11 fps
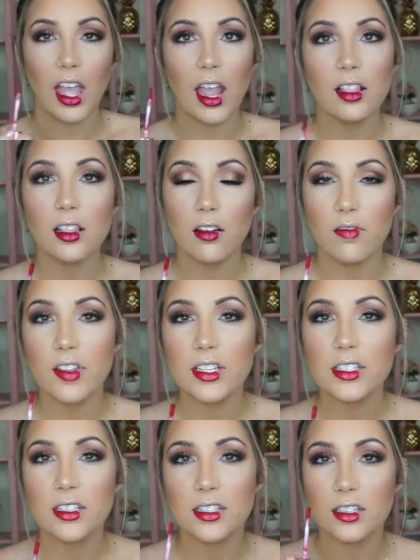I love
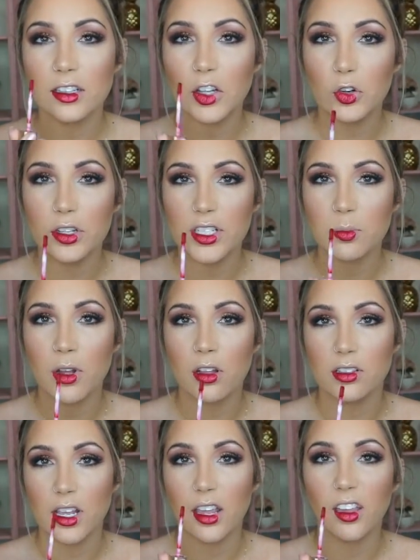this. This literally
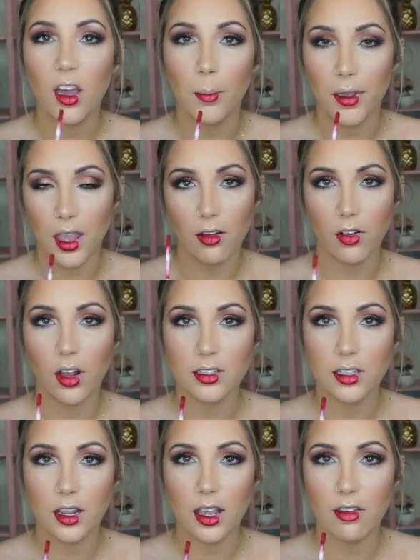smells like cupcake
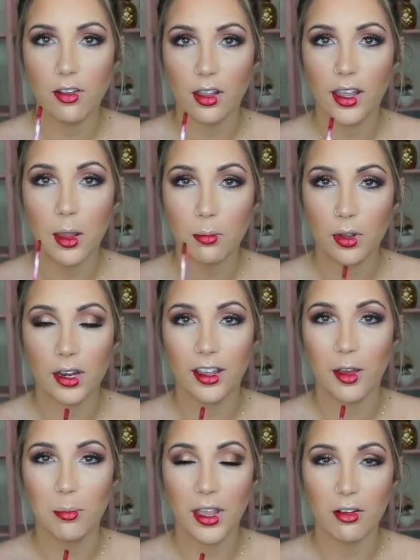frosting. I feel like I'm putting
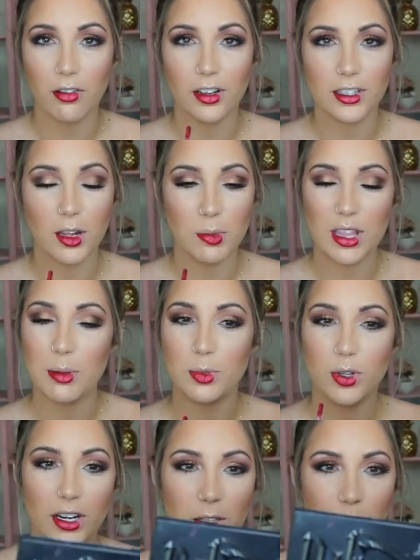cupcake frosting on my lips
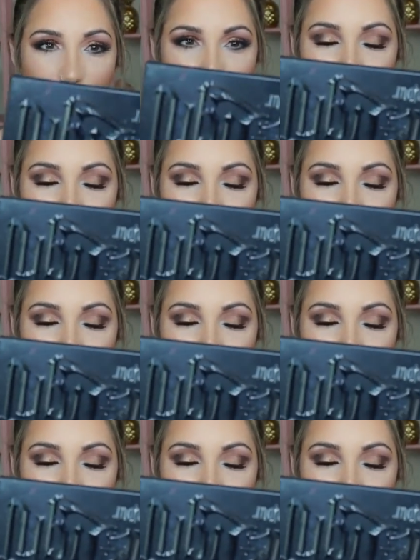right now.